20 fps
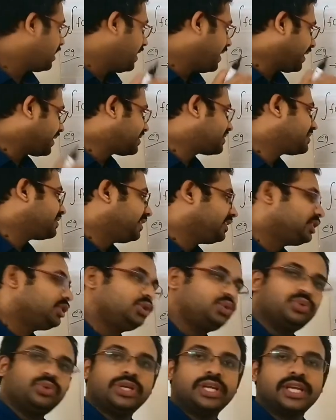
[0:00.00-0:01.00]
x
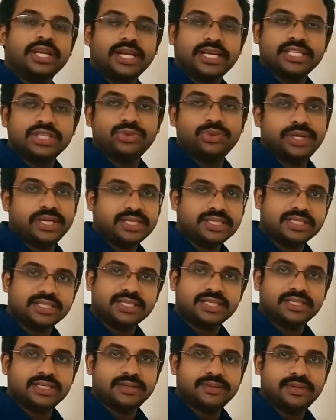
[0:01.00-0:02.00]
into e raised to
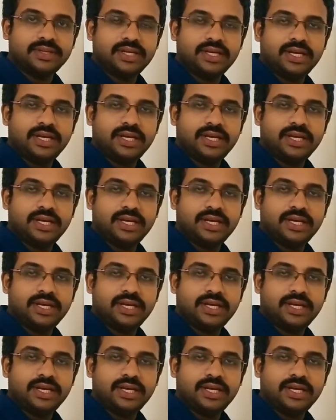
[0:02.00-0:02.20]
x.